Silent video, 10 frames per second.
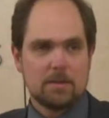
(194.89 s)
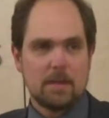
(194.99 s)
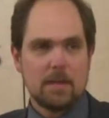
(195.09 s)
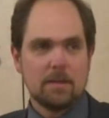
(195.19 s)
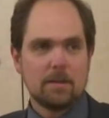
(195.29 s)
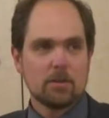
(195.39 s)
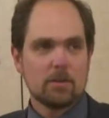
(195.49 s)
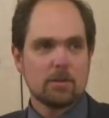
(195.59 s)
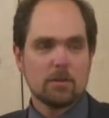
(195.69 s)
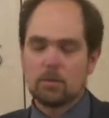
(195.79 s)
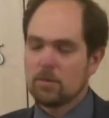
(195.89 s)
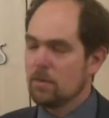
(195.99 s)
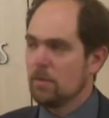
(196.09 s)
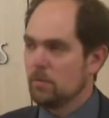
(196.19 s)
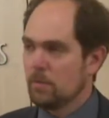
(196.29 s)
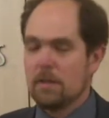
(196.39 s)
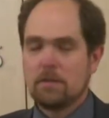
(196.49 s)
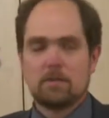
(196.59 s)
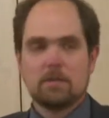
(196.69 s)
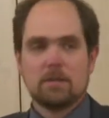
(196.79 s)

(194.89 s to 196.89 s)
and their color was not red,